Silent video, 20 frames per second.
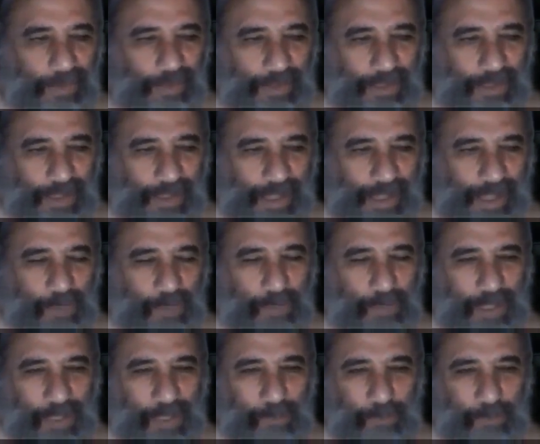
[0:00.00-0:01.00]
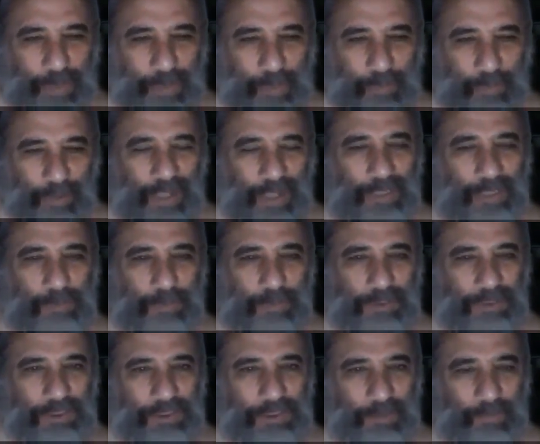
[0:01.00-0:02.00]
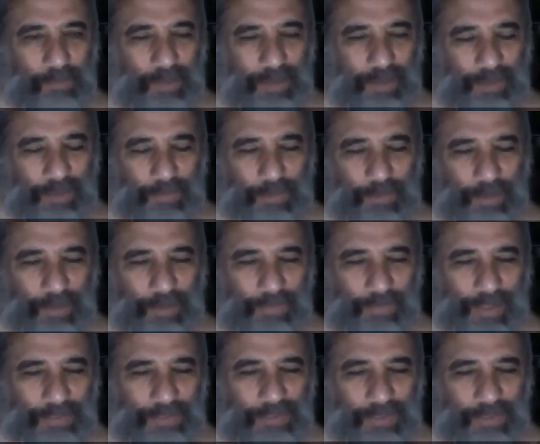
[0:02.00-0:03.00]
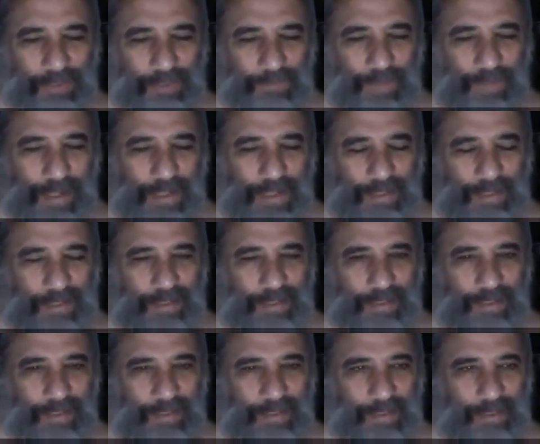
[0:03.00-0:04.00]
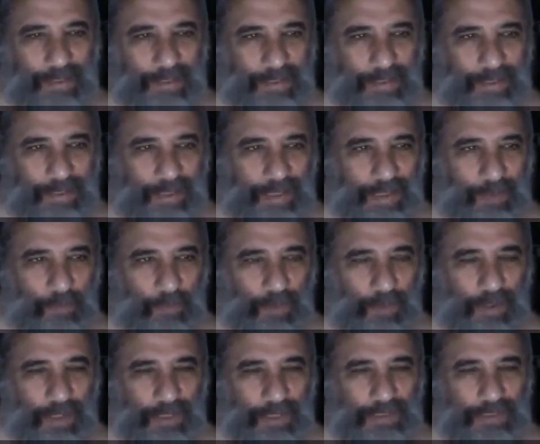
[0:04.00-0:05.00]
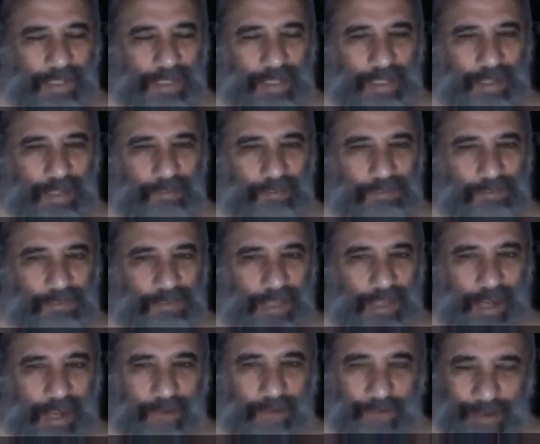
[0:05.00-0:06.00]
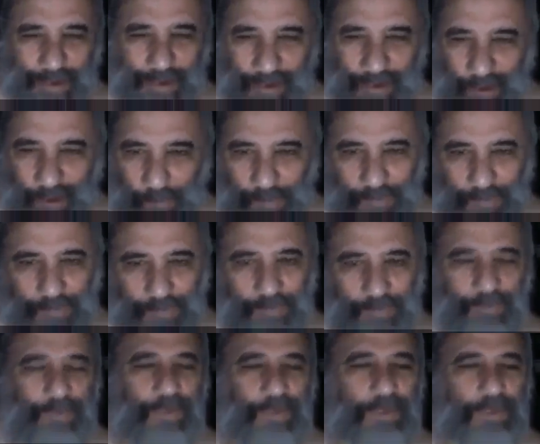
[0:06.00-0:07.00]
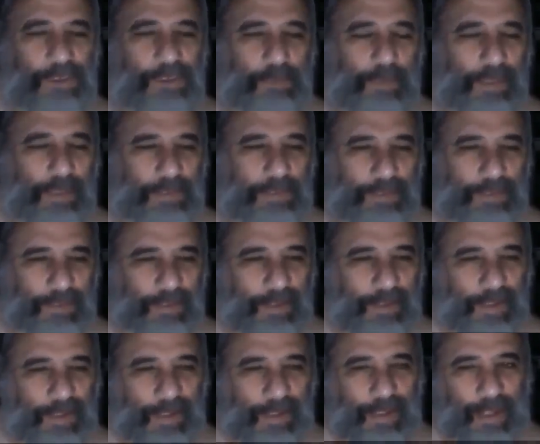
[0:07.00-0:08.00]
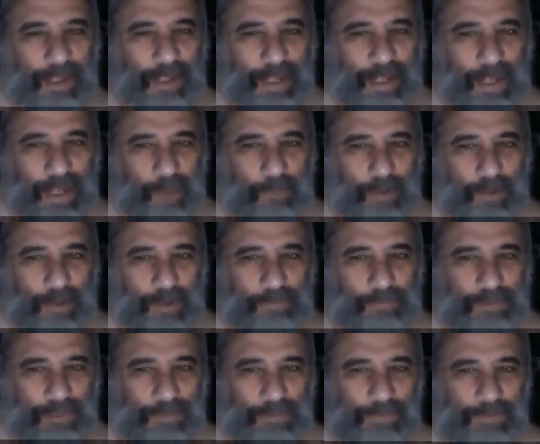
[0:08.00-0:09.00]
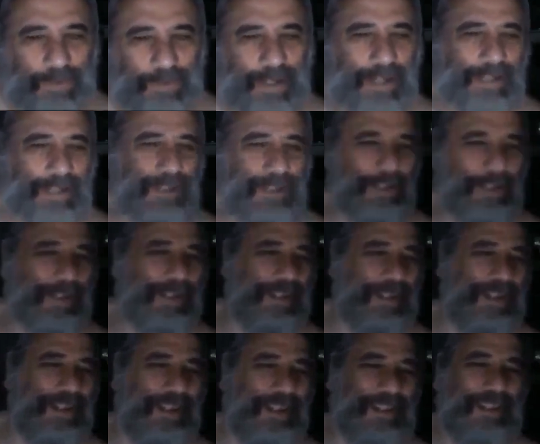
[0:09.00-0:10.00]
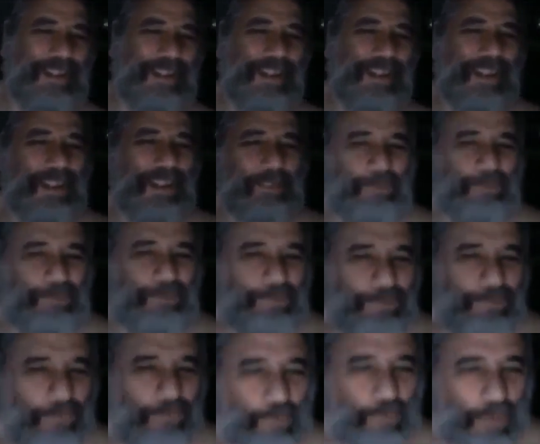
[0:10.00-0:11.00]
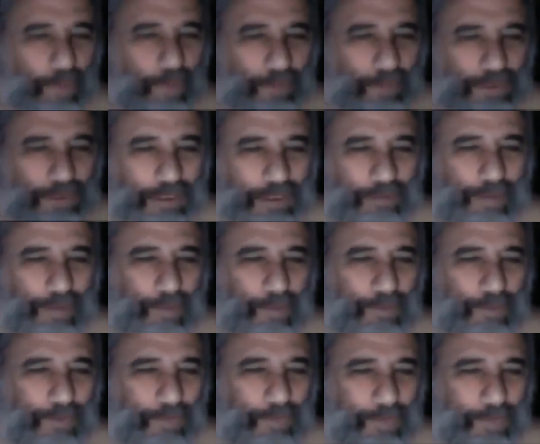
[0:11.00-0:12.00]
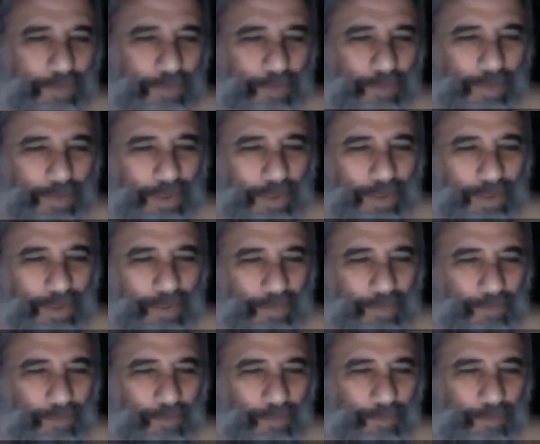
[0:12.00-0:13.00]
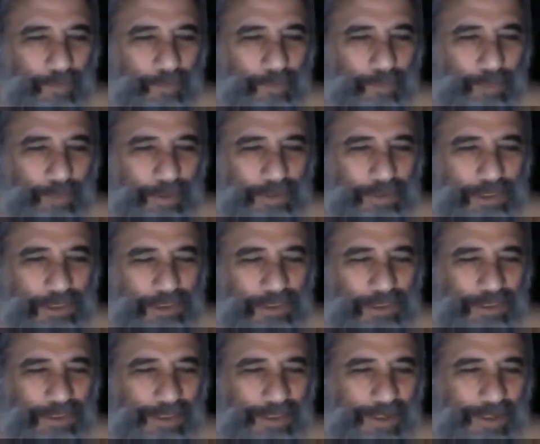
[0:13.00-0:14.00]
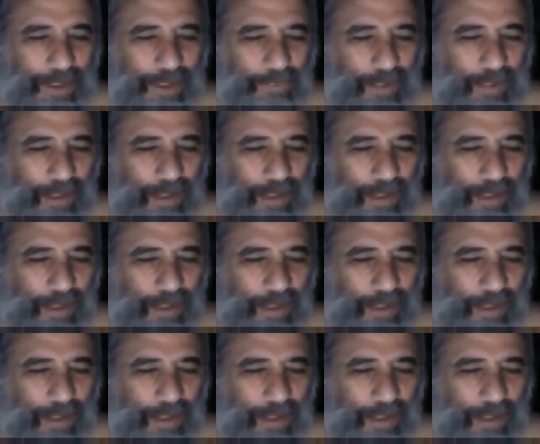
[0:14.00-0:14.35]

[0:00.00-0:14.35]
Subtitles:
I hate being put in this position, but I've had to defend in one of these hangouts Harriet Harman for smears on her, and now I'm going to have to defend one of the most corrupt politicians alive.